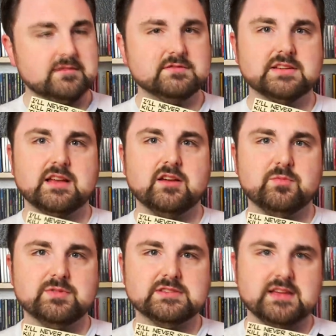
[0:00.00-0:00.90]
Just kind of
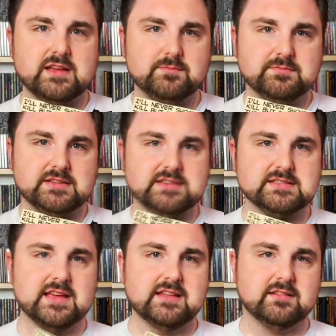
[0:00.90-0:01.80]
opens up,
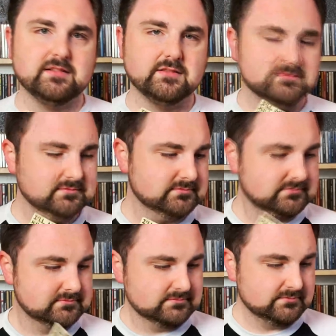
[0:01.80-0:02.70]
does that little
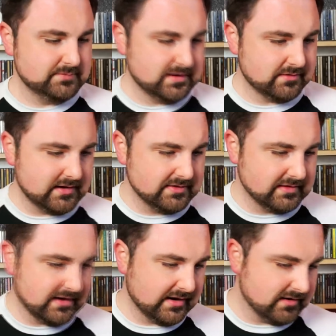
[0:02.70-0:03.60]
bit right
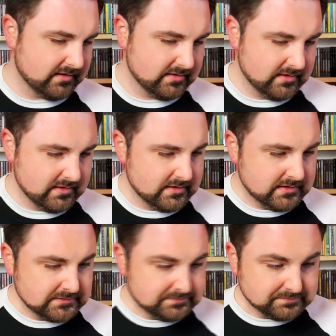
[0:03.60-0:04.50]
there.
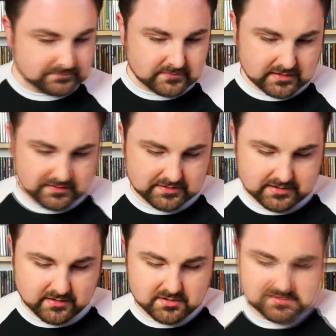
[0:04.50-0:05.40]
And then
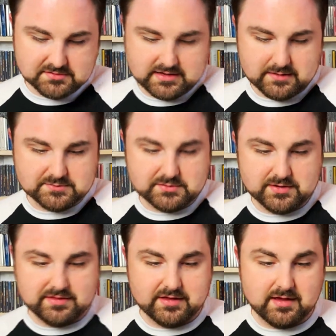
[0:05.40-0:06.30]
it also comes
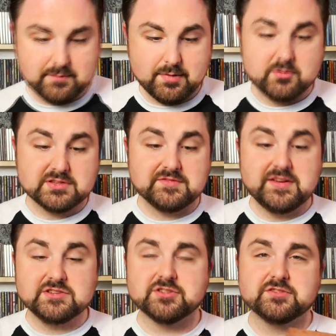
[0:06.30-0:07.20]
with bonus
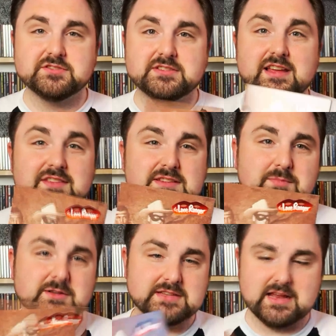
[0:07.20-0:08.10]
features. Now, this
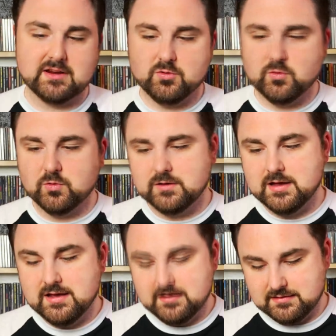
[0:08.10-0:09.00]
part's kind of cool.
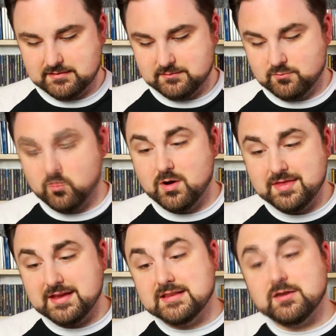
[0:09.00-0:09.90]

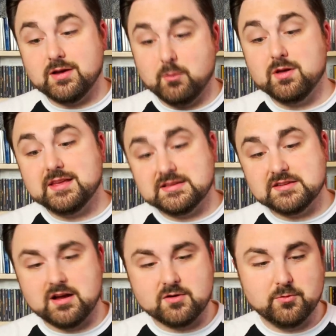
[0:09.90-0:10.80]
One thing that's
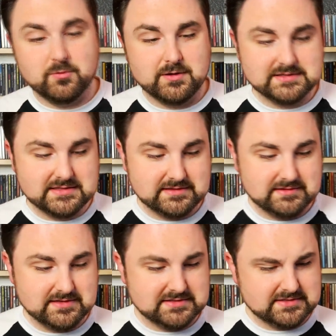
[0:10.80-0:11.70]
not cool is
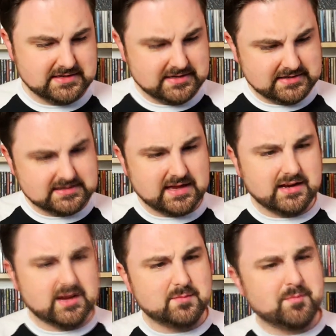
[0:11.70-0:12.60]
that this thing is kind
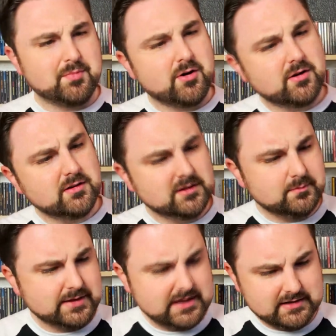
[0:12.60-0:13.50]
of come apart a
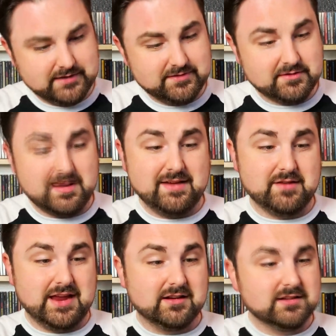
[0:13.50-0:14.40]
little bit, even though I
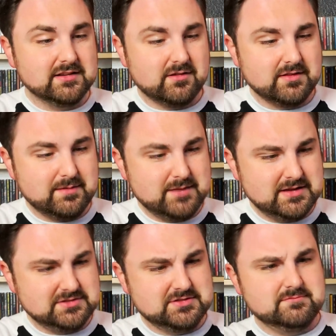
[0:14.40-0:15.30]
haven't handled it all that
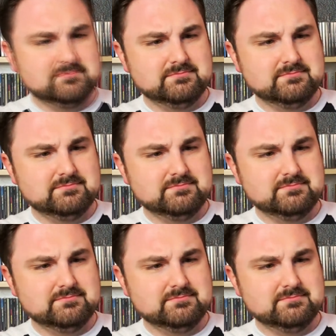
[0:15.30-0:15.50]
much.